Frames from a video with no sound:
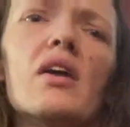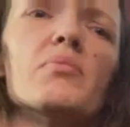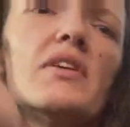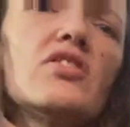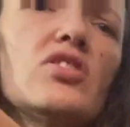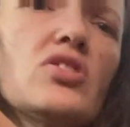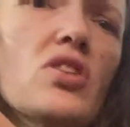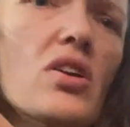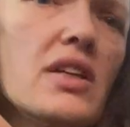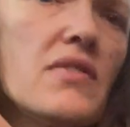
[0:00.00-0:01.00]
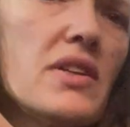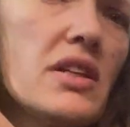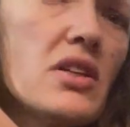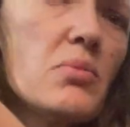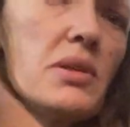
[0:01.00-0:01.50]
Let's just start giving
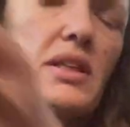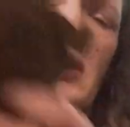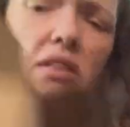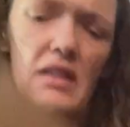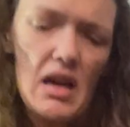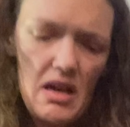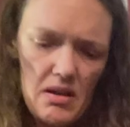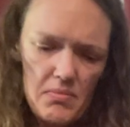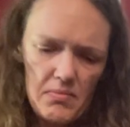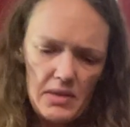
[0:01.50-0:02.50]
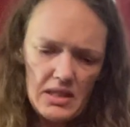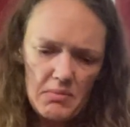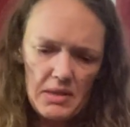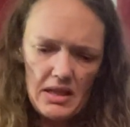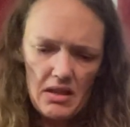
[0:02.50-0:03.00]
him his
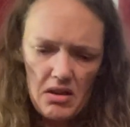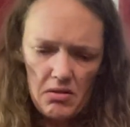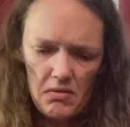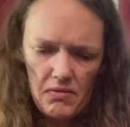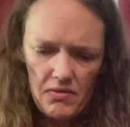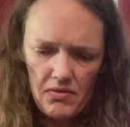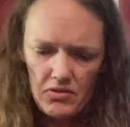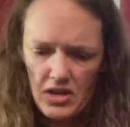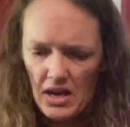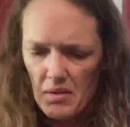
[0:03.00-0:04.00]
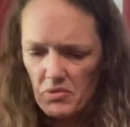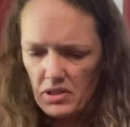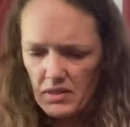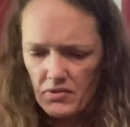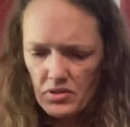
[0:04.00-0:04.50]
meatloaf. Jack, I'm going to
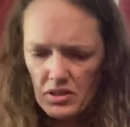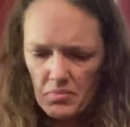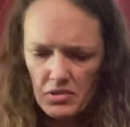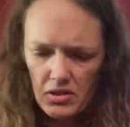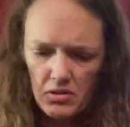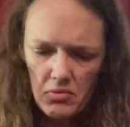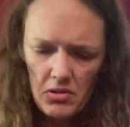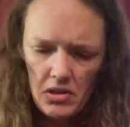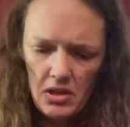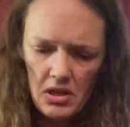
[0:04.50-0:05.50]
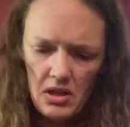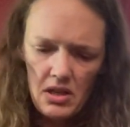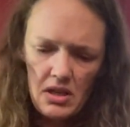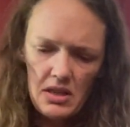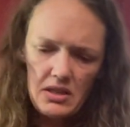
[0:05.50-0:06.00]
give you some too.
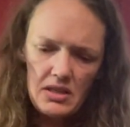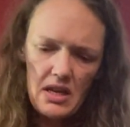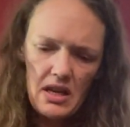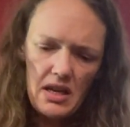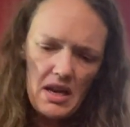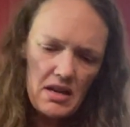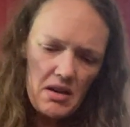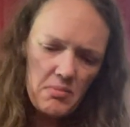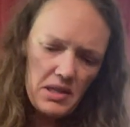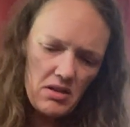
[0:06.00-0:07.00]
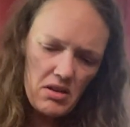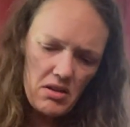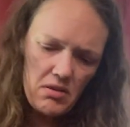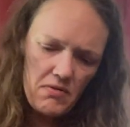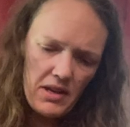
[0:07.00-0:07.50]
Say, I got a
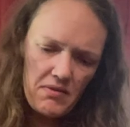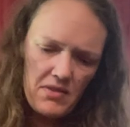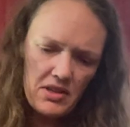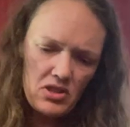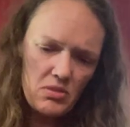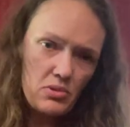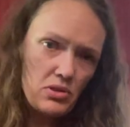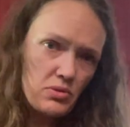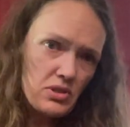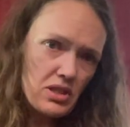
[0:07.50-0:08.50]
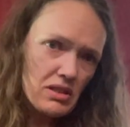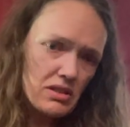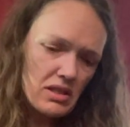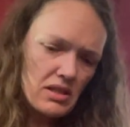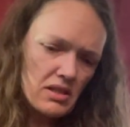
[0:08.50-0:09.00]
meatloaf and vegetables, which I
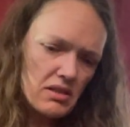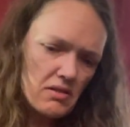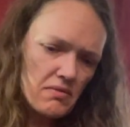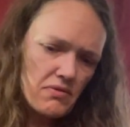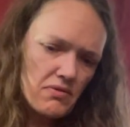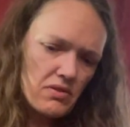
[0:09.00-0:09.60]
love.